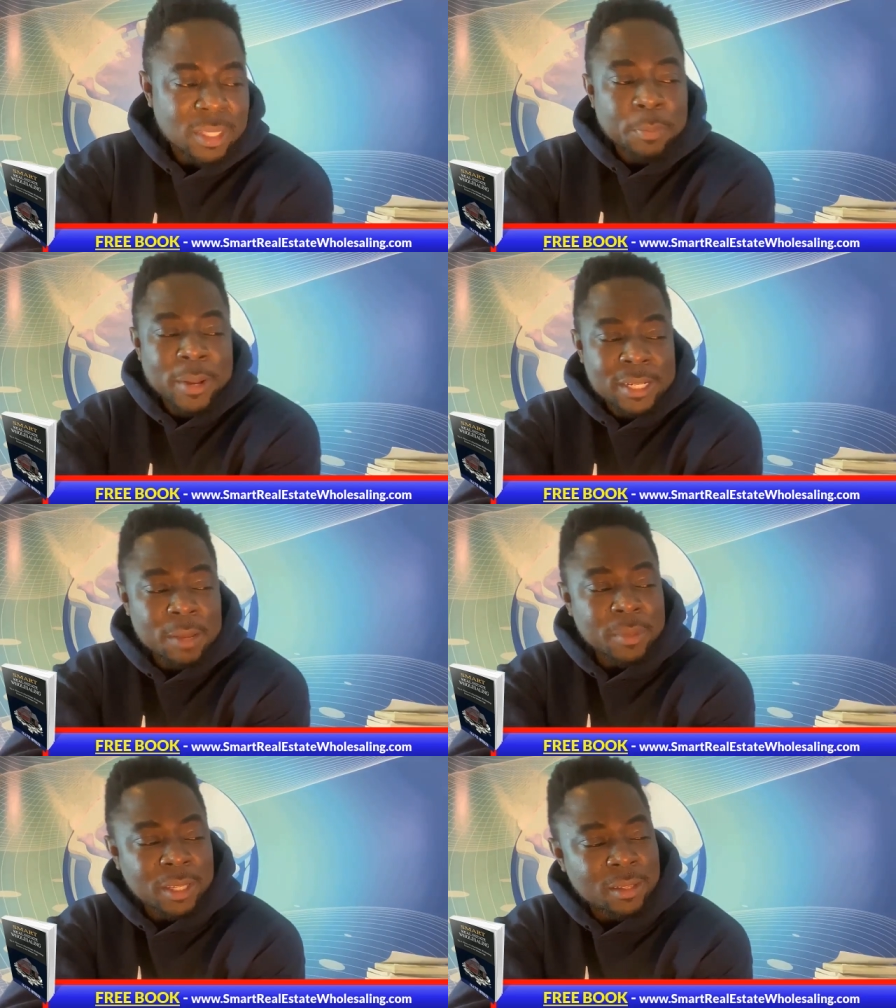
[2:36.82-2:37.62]
The
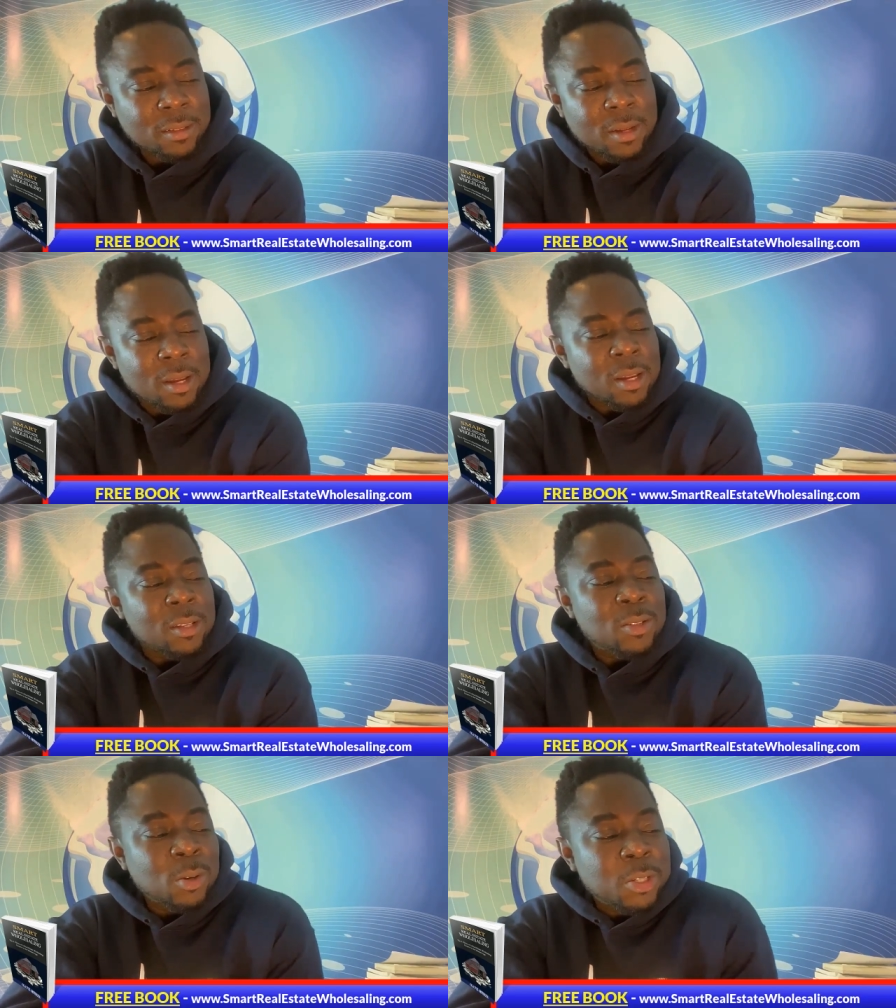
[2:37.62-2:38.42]
pandemic.
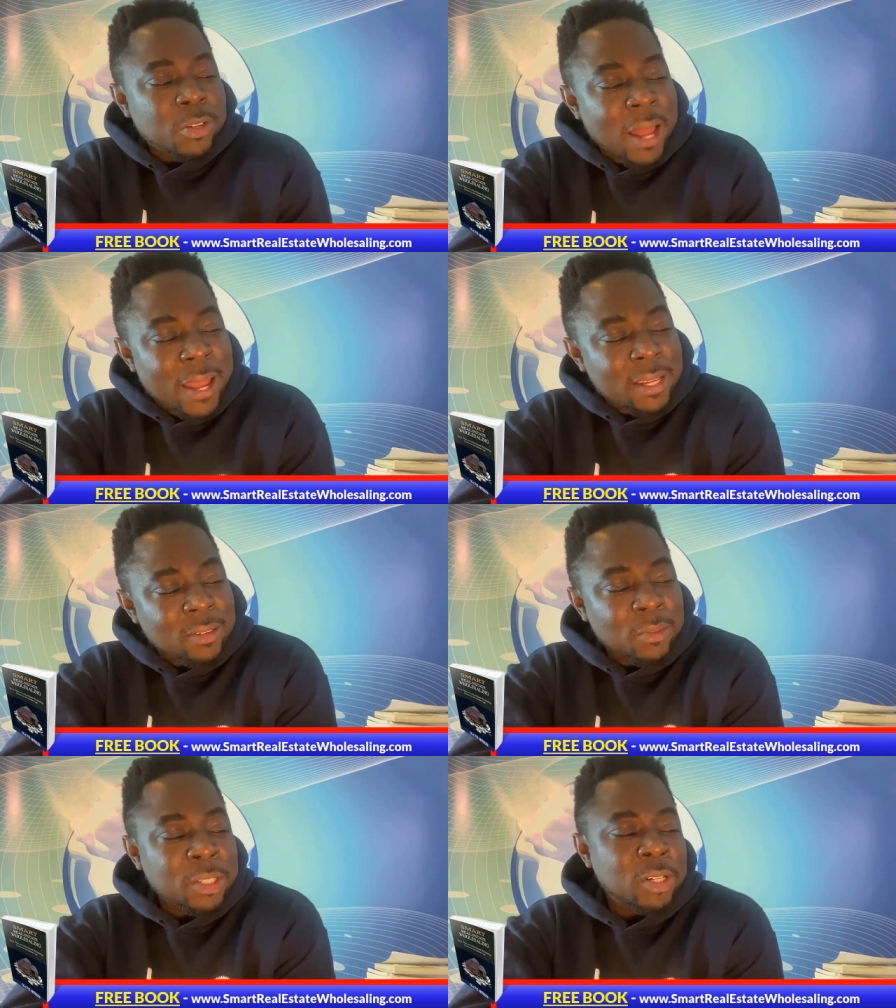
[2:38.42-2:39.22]
So should I
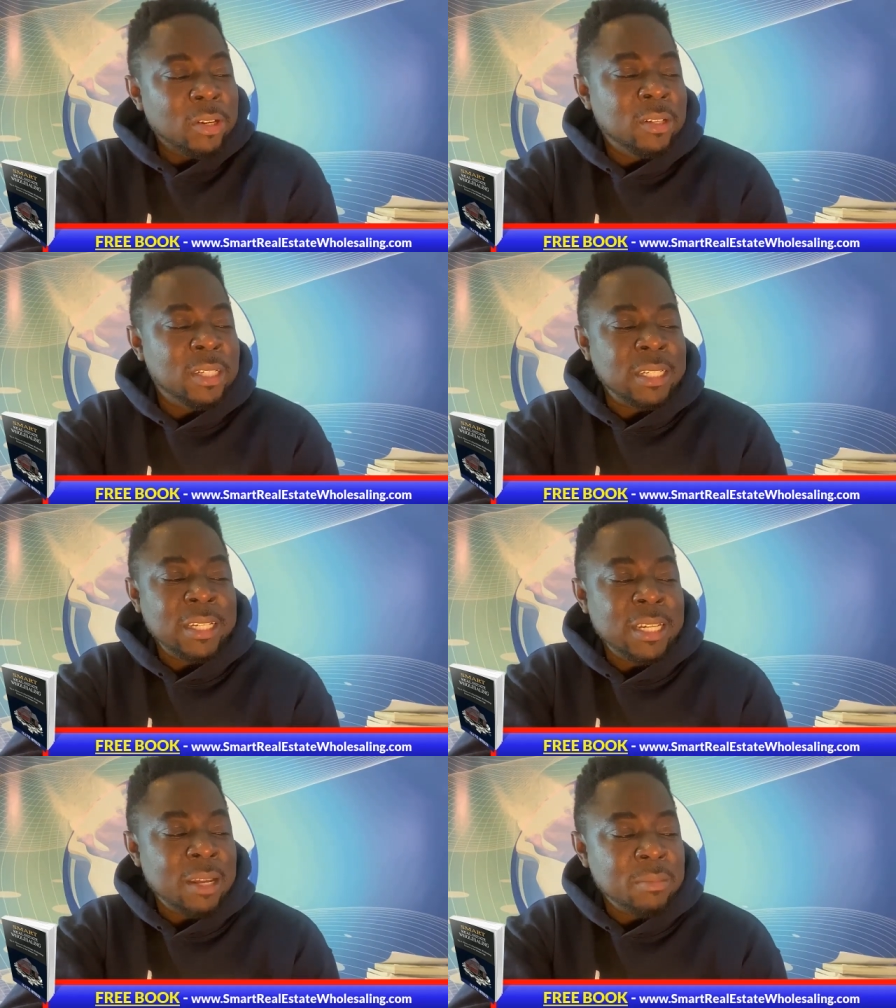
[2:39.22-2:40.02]
return the
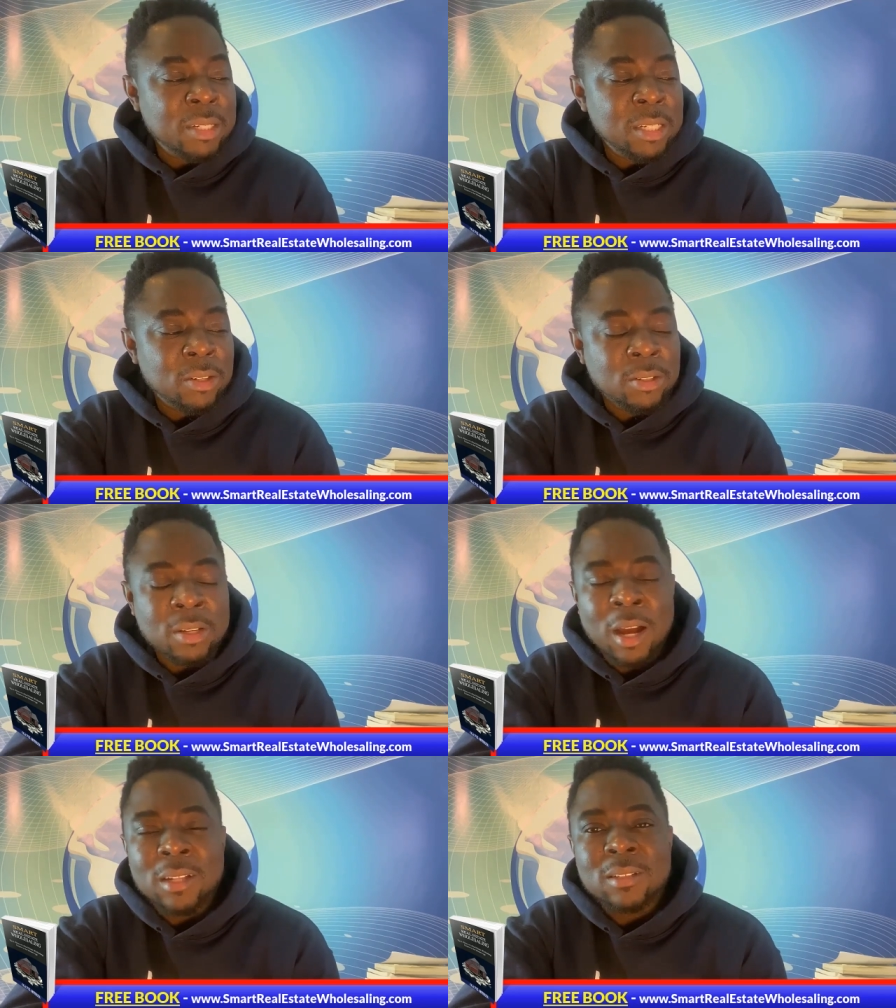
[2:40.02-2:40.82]
EMD or
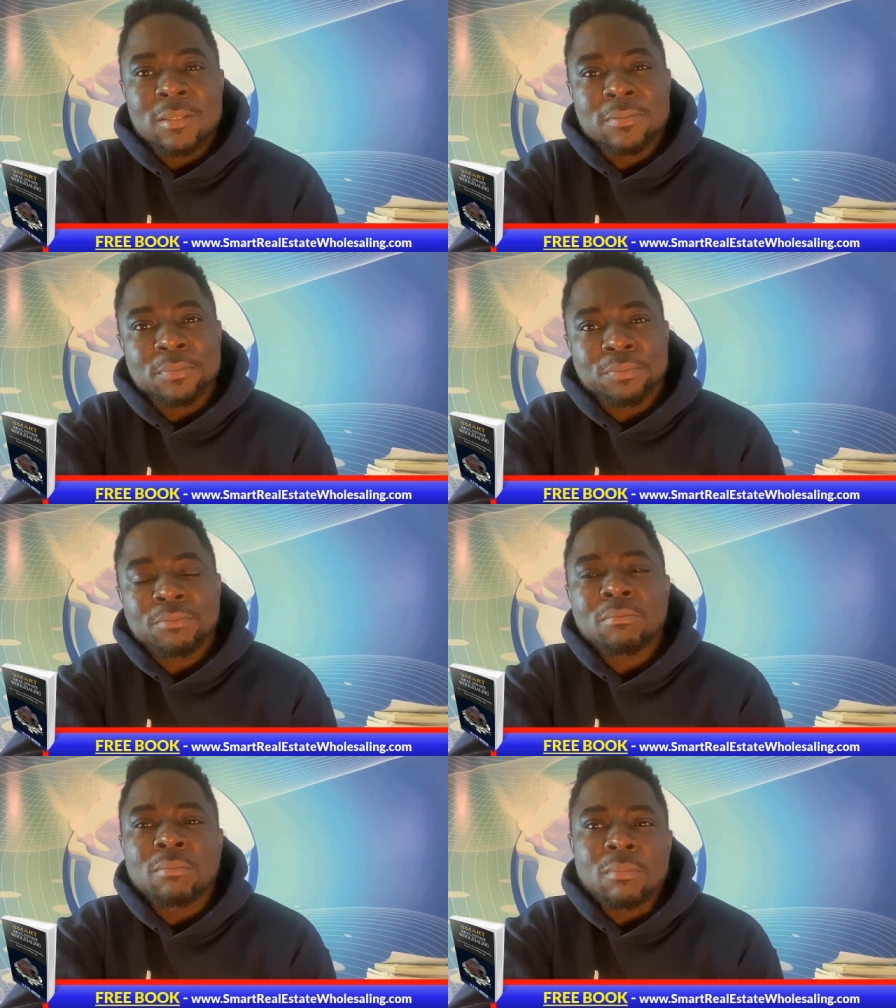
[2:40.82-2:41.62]
not?
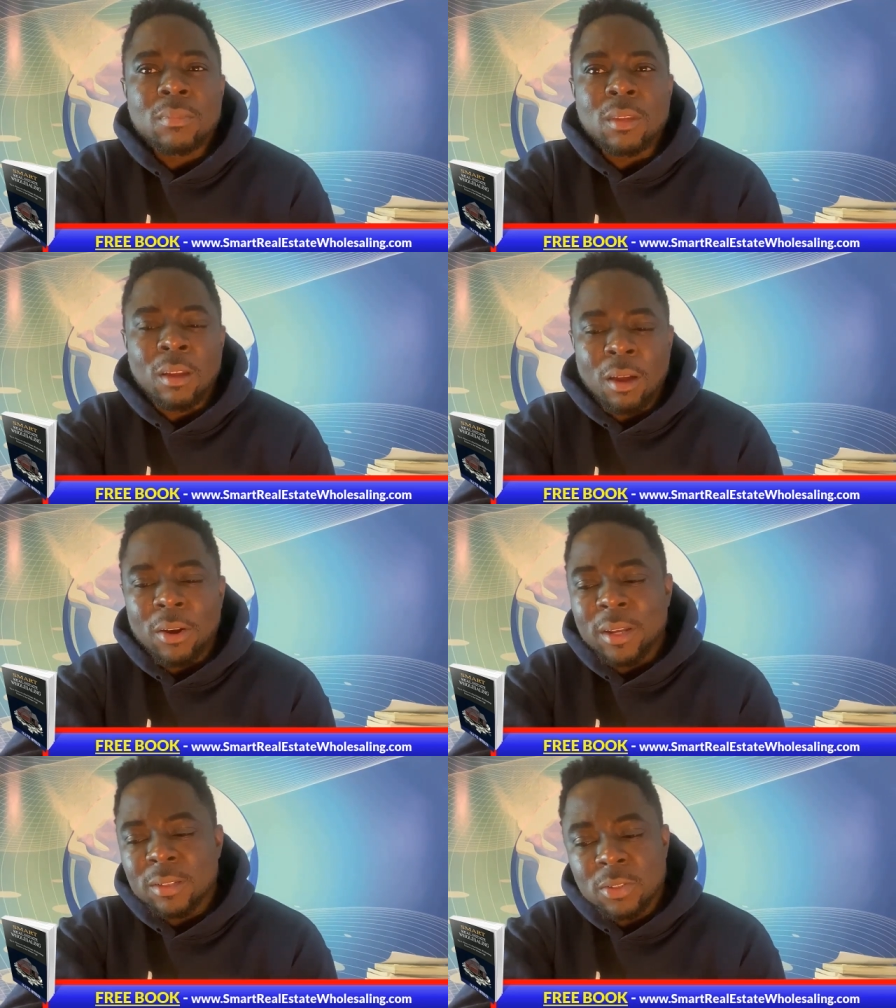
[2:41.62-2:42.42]
All
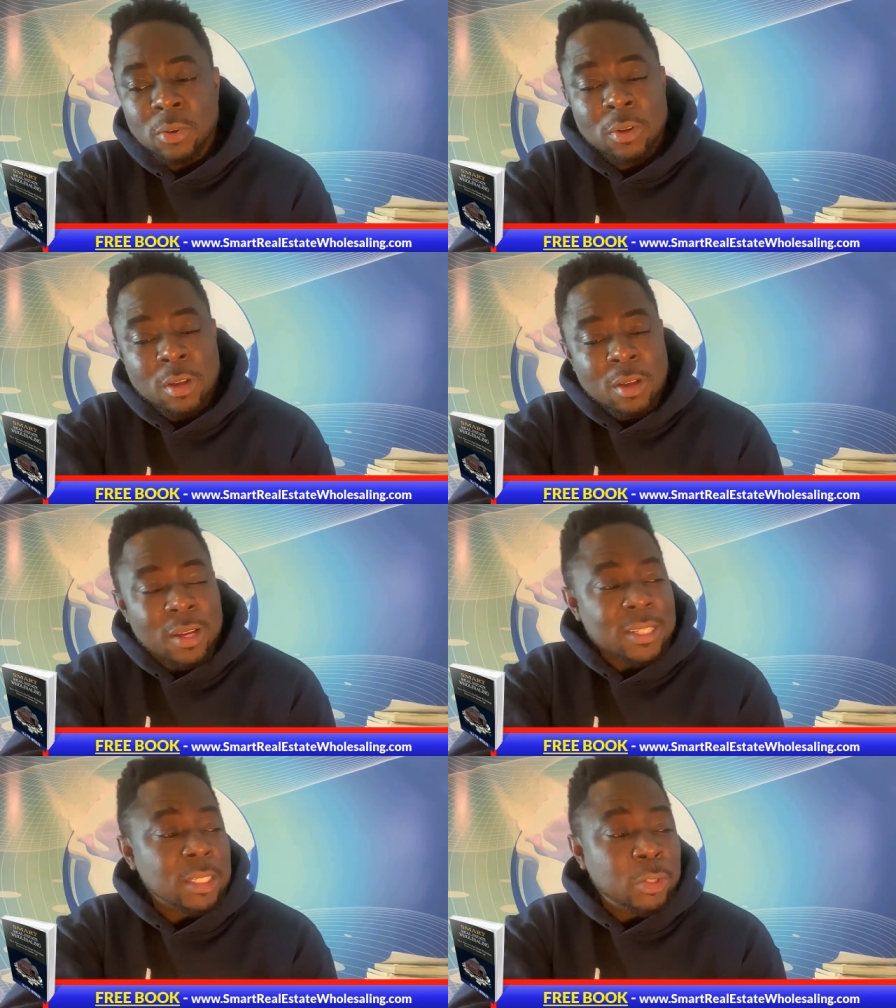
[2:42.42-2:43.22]
right. So
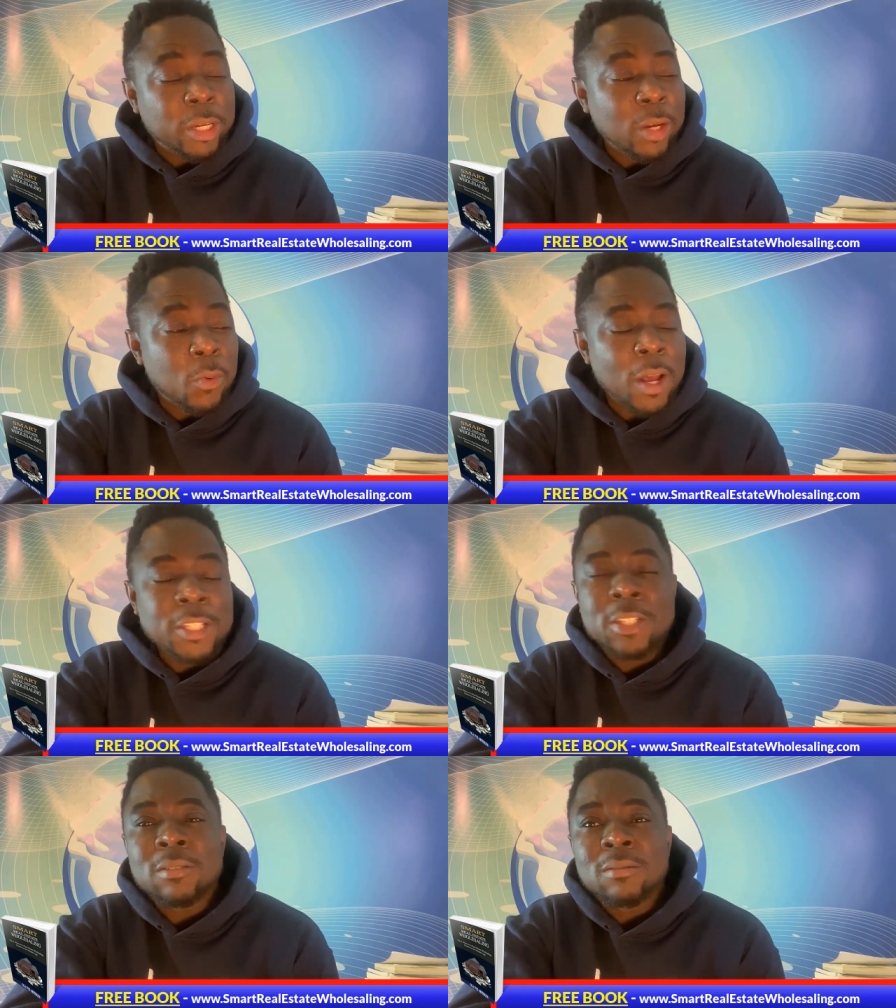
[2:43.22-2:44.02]
it's a tricky
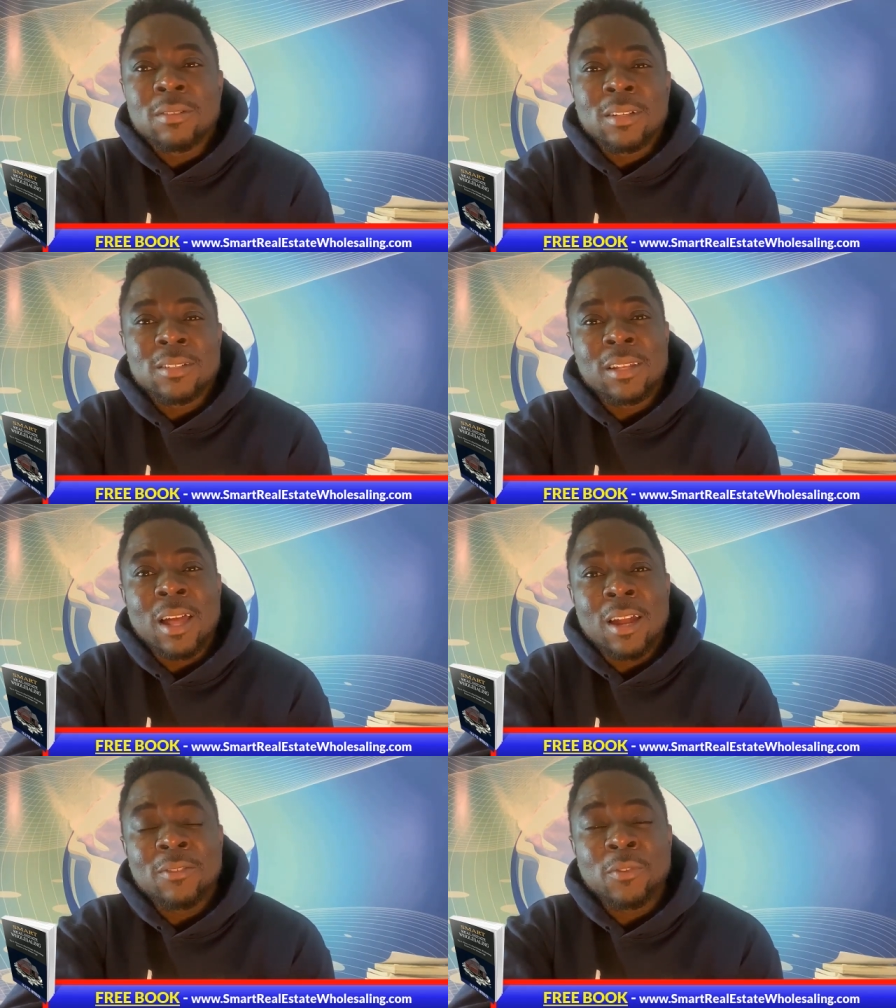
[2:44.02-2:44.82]
question. There's a
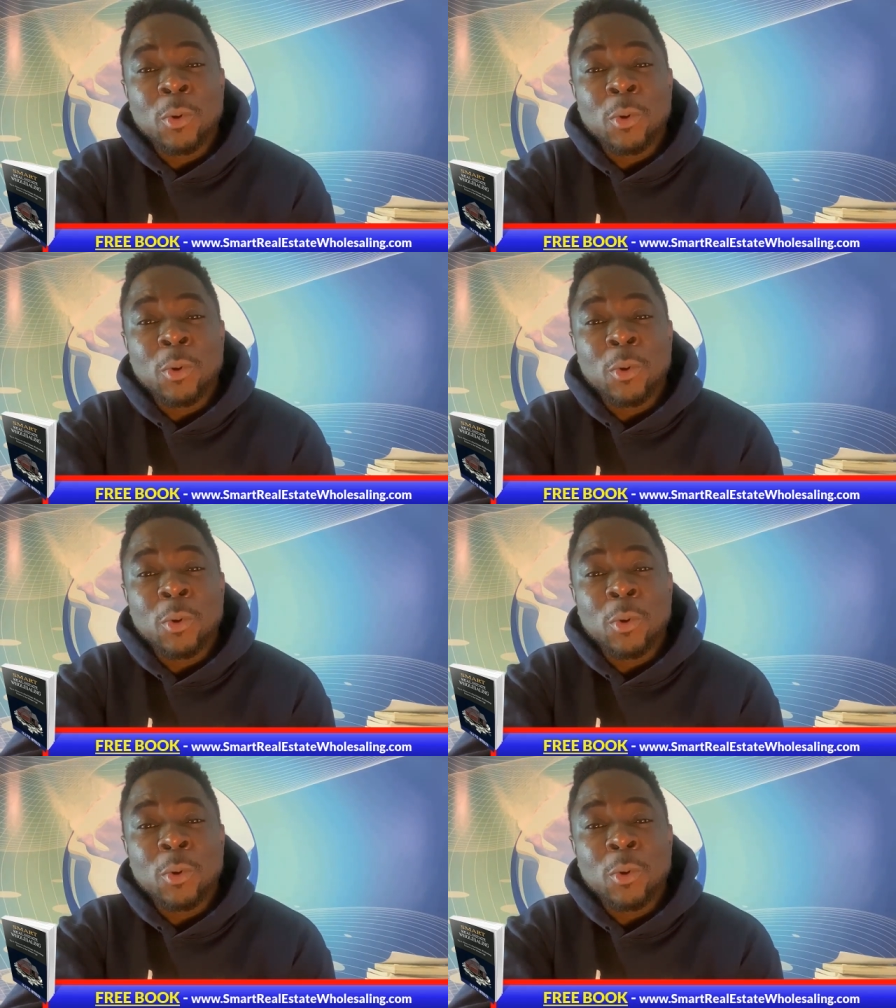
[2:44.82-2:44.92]
lot of